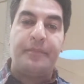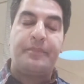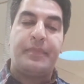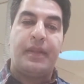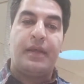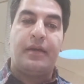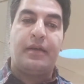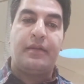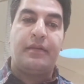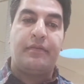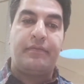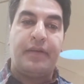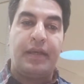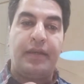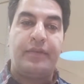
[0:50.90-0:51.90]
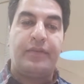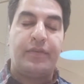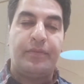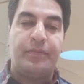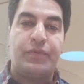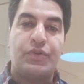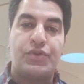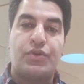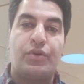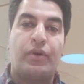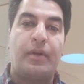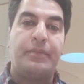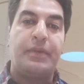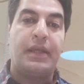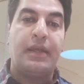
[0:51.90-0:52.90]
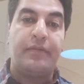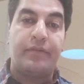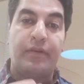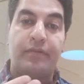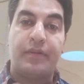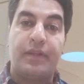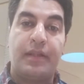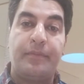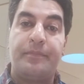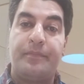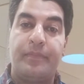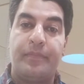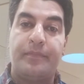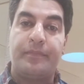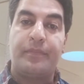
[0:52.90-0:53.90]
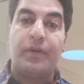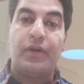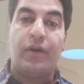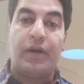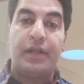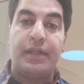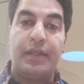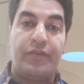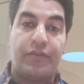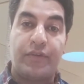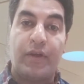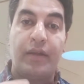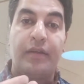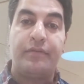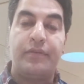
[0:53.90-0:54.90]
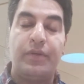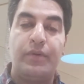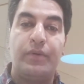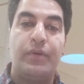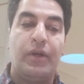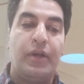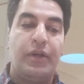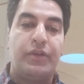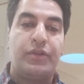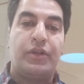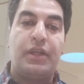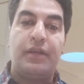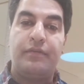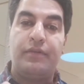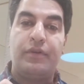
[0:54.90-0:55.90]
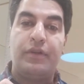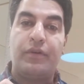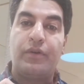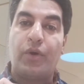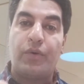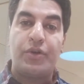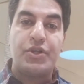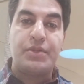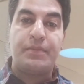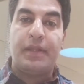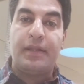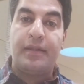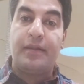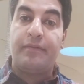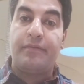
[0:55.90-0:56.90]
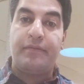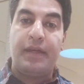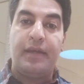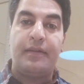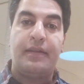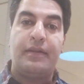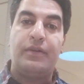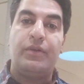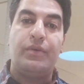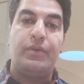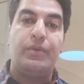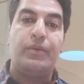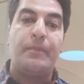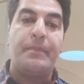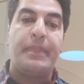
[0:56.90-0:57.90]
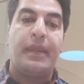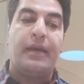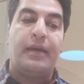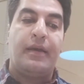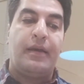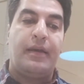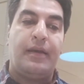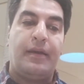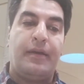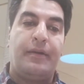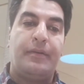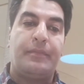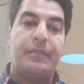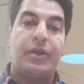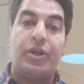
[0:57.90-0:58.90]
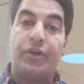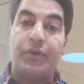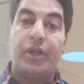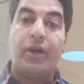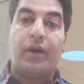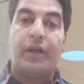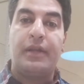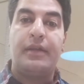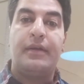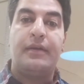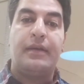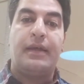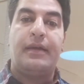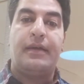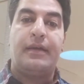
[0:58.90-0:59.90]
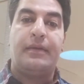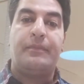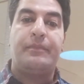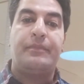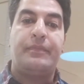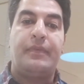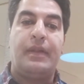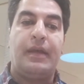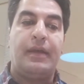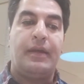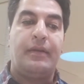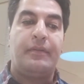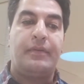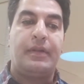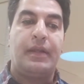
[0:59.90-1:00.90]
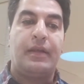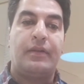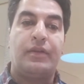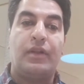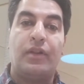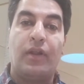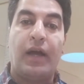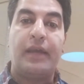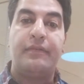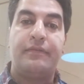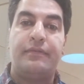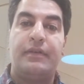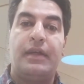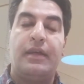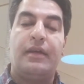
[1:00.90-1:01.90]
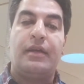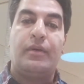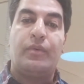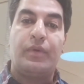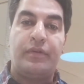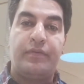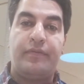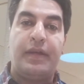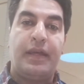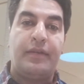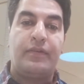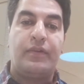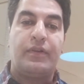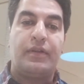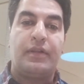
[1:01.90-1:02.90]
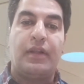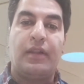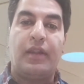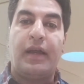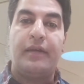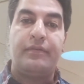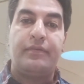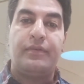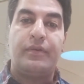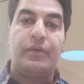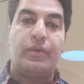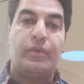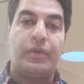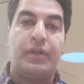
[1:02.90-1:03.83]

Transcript: uh, the faith to store up the gift of the God inside of you to give you encouragement the faith that you um, carry on uh, the, the, the life with faith, the life with the